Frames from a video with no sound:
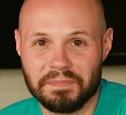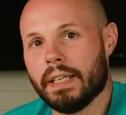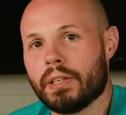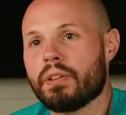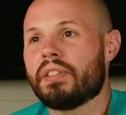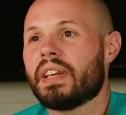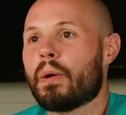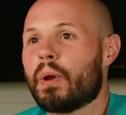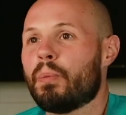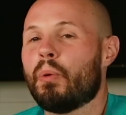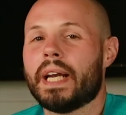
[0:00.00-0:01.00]
Another thing I
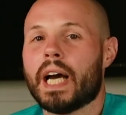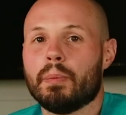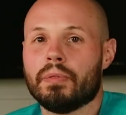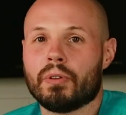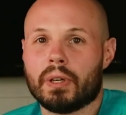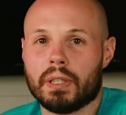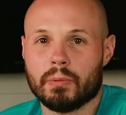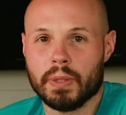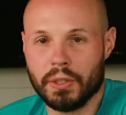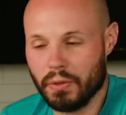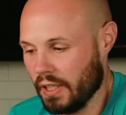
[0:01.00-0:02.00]
want to point out before
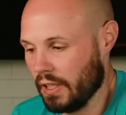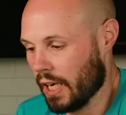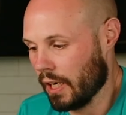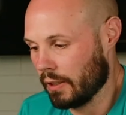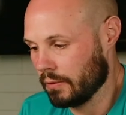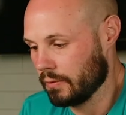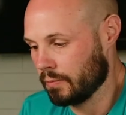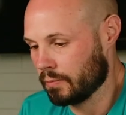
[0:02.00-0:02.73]
we do the uh,